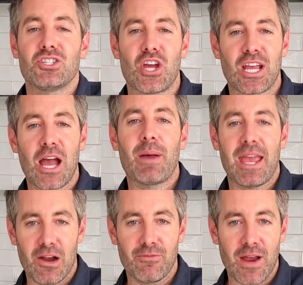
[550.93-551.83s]
check out
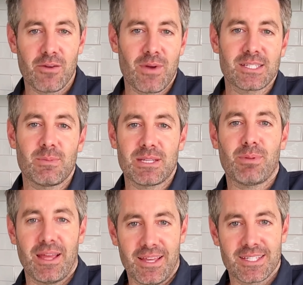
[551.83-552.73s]
my air fryer recipes
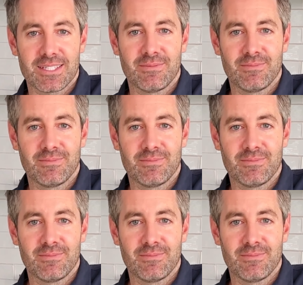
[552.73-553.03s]
playlist.